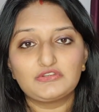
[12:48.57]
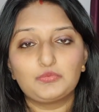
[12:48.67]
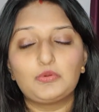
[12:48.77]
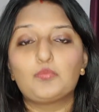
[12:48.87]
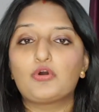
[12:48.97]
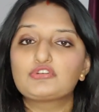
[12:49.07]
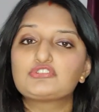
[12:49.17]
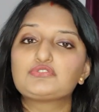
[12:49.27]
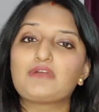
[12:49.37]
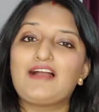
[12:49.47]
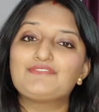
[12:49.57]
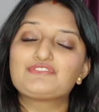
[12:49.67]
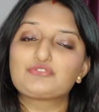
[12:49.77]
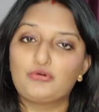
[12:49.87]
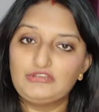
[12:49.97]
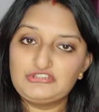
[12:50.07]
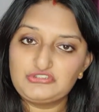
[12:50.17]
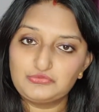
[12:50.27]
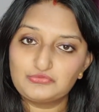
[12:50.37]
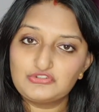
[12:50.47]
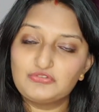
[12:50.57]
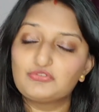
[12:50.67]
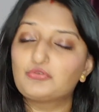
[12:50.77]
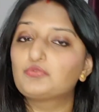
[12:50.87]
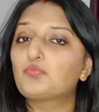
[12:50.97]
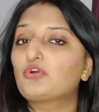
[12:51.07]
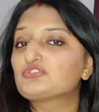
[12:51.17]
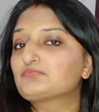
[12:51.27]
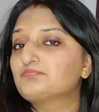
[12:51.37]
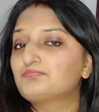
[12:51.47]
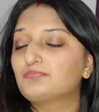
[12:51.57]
You will want to have solitude. You don't want